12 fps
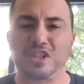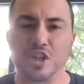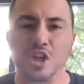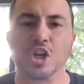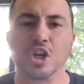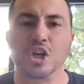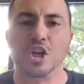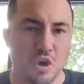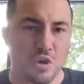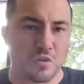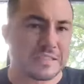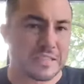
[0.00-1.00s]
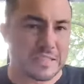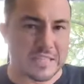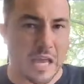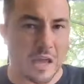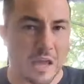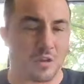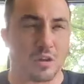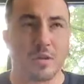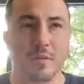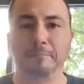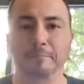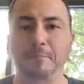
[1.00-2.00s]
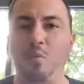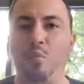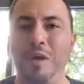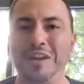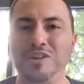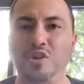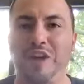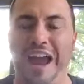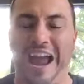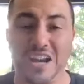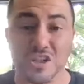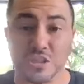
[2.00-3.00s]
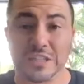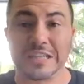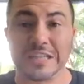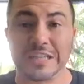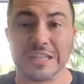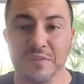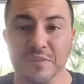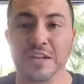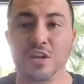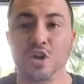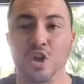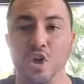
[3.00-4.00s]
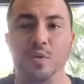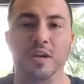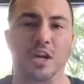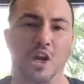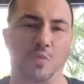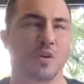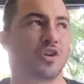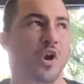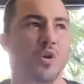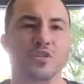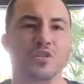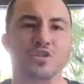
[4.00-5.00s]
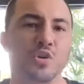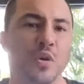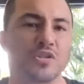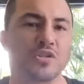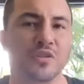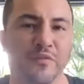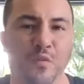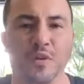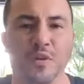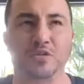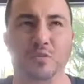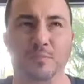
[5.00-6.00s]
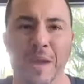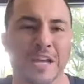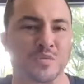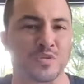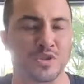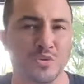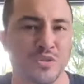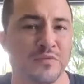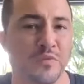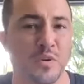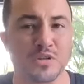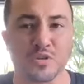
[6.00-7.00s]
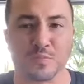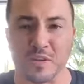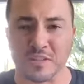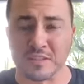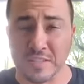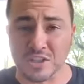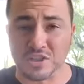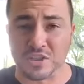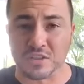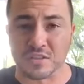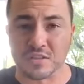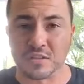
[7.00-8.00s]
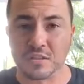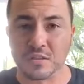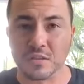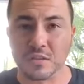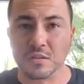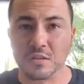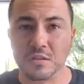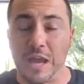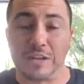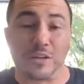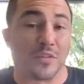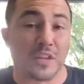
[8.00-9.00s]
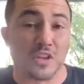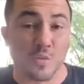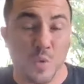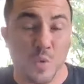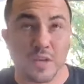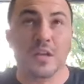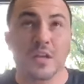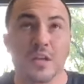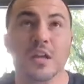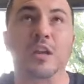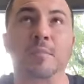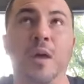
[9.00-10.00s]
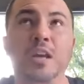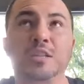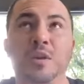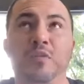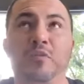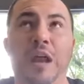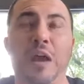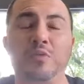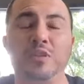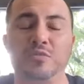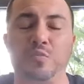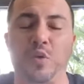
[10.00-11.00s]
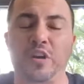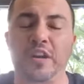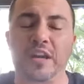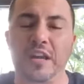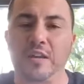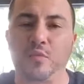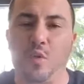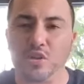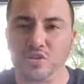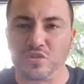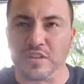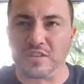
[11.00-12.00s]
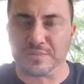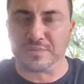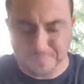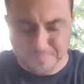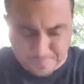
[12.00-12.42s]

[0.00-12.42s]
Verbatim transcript: It's a good story to tell, but when you're actually living it, who here would go to 242 banks with 242 presentations? I don't think you would. It reminds me of when I was working in Wall Street,